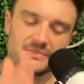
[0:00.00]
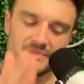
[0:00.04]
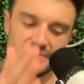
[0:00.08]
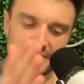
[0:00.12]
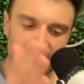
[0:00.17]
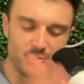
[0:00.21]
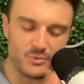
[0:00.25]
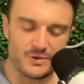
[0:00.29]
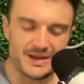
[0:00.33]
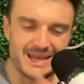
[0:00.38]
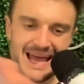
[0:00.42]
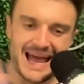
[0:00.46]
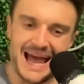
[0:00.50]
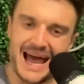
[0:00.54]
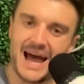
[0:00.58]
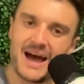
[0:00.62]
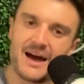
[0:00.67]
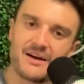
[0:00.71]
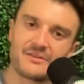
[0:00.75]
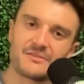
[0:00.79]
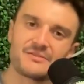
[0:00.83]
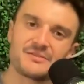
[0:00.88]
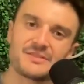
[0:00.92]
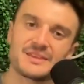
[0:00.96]
that we
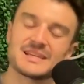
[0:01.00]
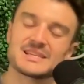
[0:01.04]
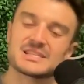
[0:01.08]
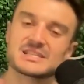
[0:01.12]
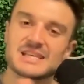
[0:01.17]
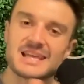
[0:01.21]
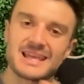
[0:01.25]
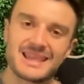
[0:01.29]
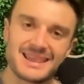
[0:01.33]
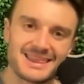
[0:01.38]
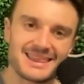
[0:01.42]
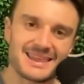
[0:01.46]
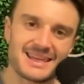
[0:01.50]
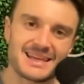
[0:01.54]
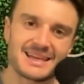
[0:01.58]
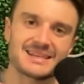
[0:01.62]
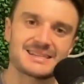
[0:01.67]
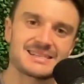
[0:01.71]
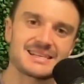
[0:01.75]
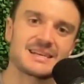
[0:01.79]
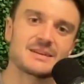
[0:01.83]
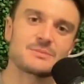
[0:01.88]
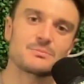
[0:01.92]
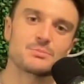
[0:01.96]
have these
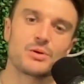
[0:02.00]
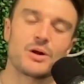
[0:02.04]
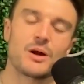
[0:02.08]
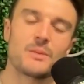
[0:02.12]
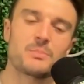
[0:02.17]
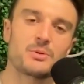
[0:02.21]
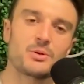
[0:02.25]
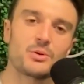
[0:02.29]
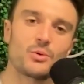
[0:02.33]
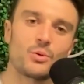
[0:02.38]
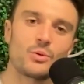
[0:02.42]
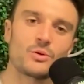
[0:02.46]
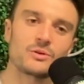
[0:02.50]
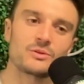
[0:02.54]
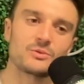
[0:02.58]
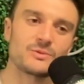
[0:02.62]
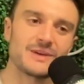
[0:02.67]
things in proper order.